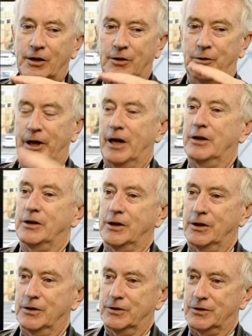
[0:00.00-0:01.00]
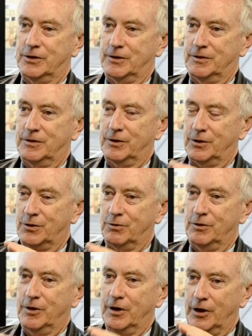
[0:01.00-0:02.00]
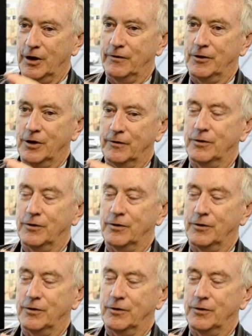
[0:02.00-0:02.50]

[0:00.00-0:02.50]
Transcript: The reality is that even